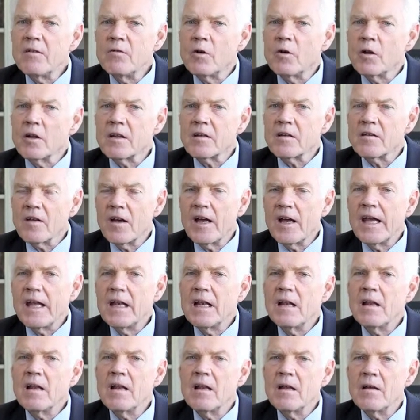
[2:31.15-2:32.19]

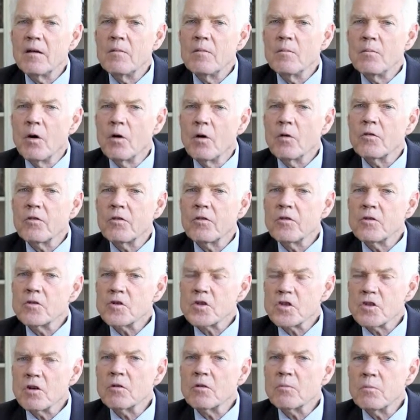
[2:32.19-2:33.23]
volatile both
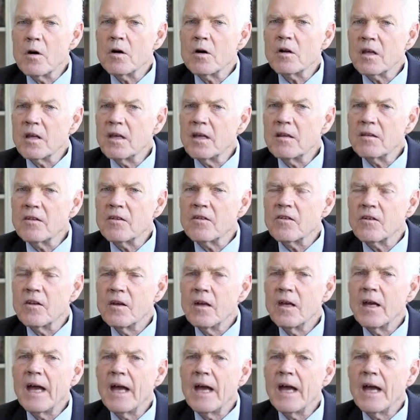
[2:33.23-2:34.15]
stock market